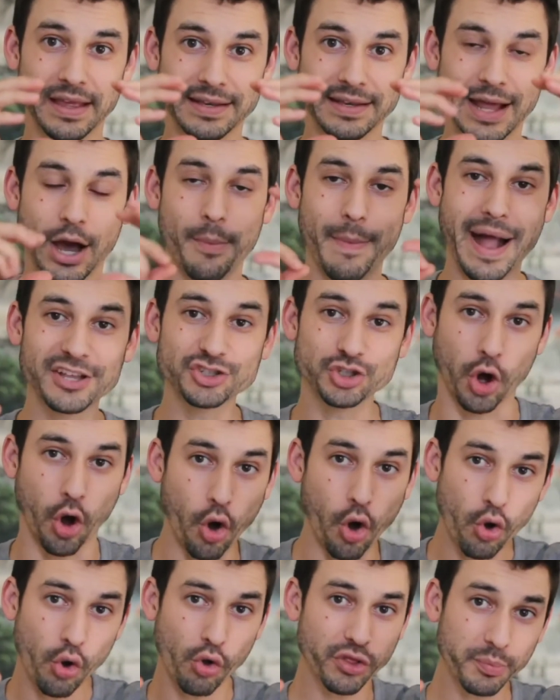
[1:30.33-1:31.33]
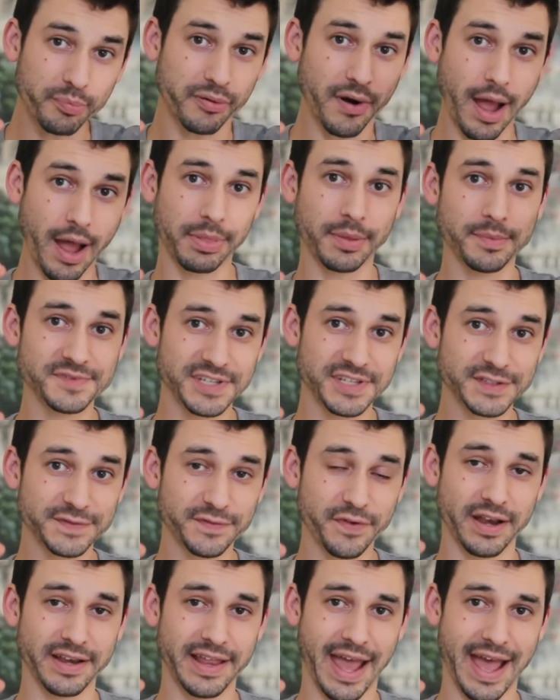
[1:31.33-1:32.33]
Now imagine all the problems this
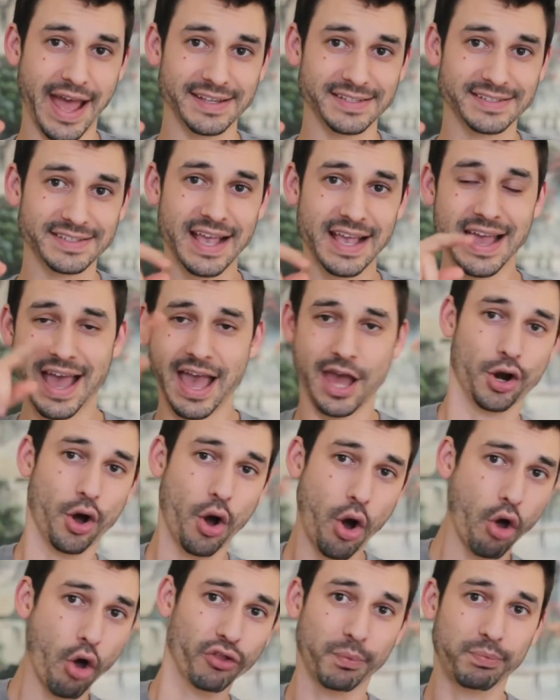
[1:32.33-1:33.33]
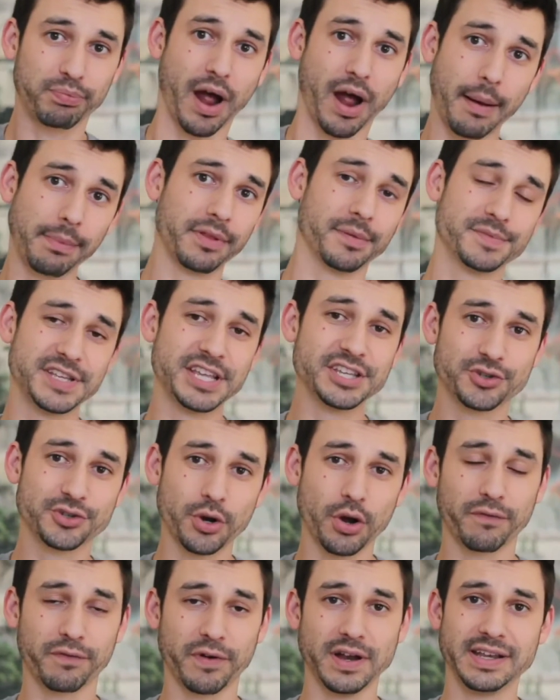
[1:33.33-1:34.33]
friend has and all the problems his
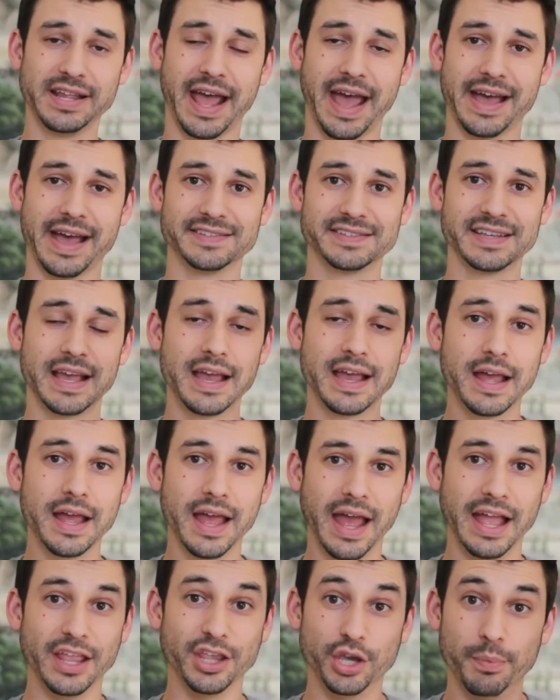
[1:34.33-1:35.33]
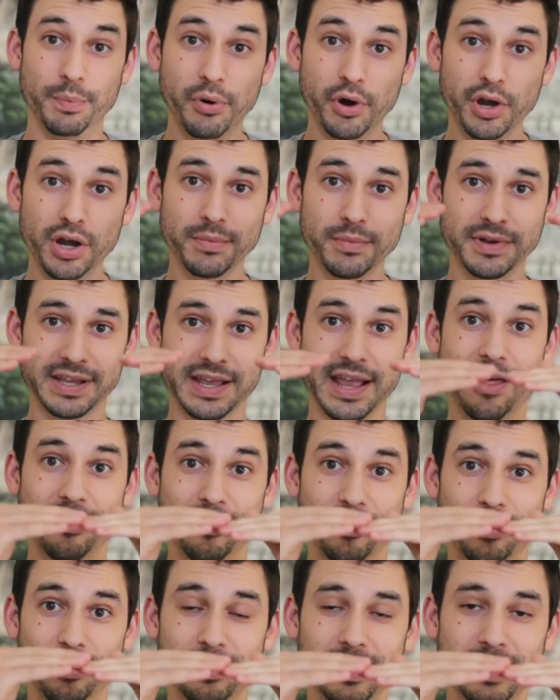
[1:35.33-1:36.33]
girlfriend has, and you put them
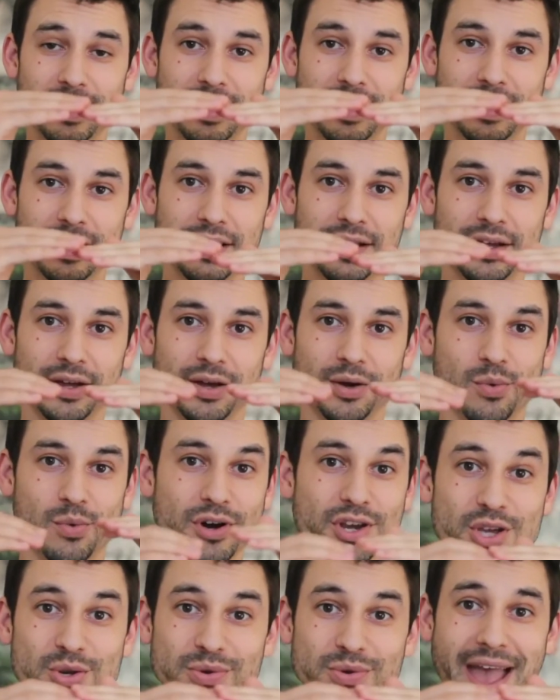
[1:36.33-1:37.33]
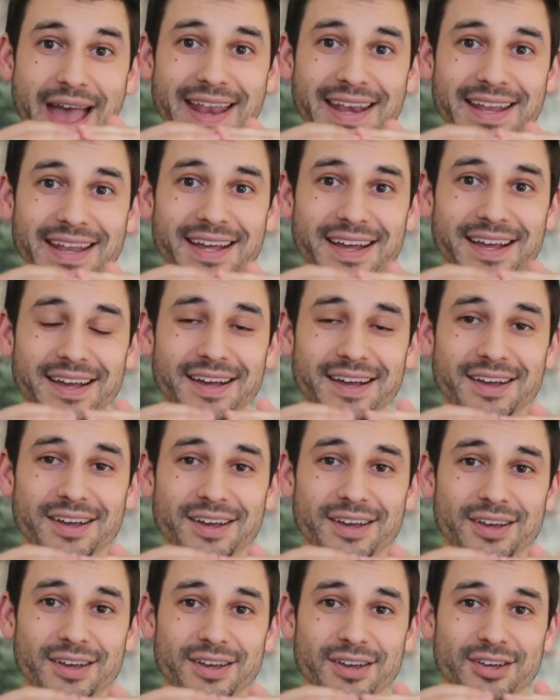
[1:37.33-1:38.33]
together. What do you get?
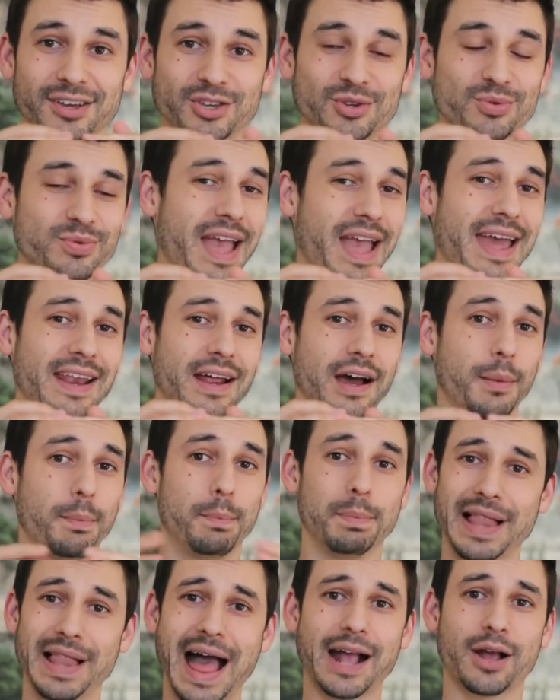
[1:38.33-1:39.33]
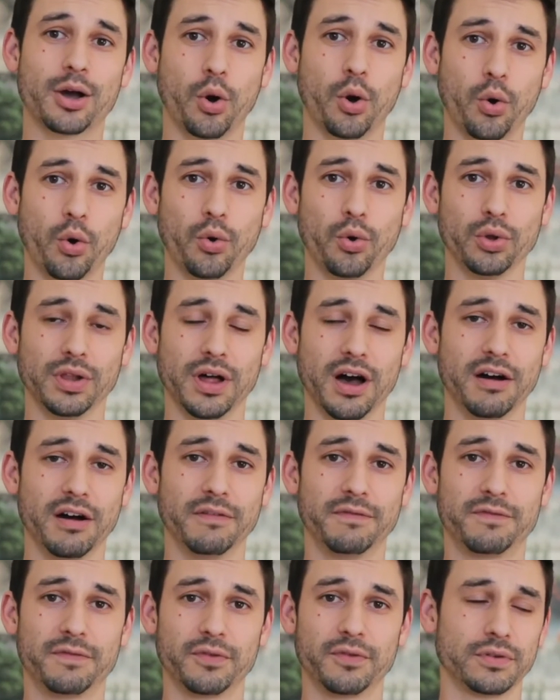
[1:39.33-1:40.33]
You get a black hole
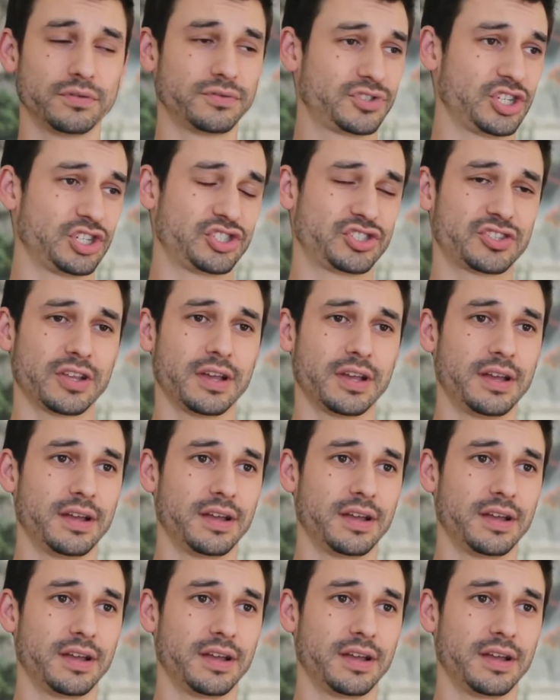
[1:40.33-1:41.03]
of just